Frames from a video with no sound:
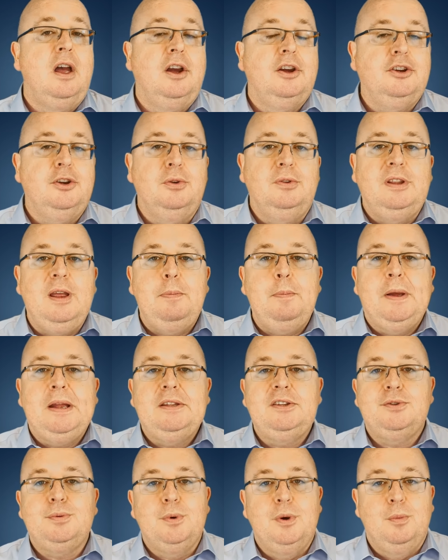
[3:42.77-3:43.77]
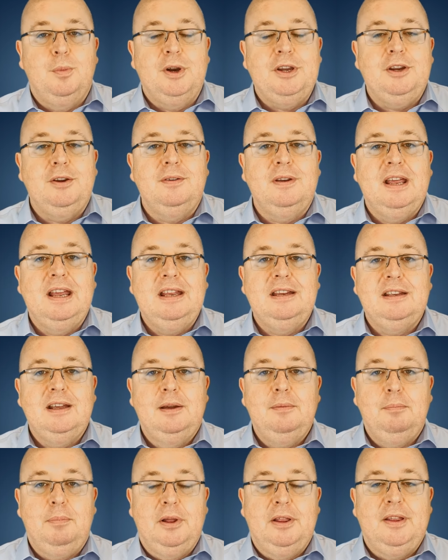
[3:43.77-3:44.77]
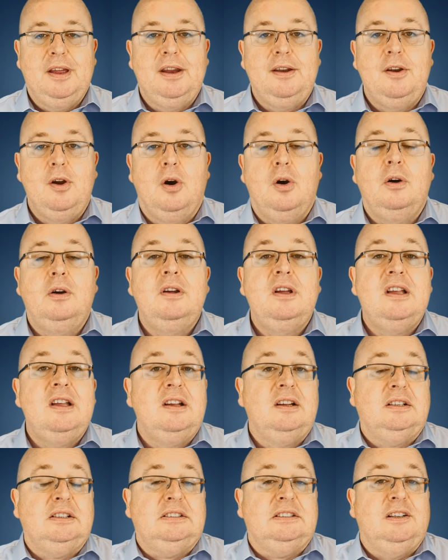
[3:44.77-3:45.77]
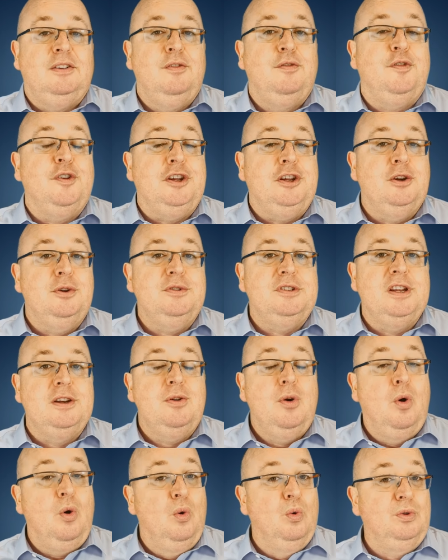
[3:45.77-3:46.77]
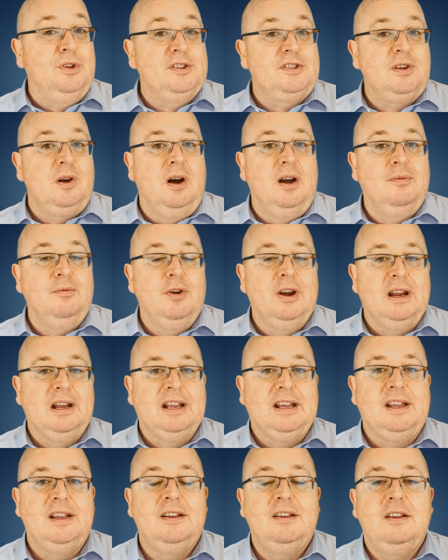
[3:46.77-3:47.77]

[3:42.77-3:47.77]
You dip into them when you need it, but they're not for using all the time, really.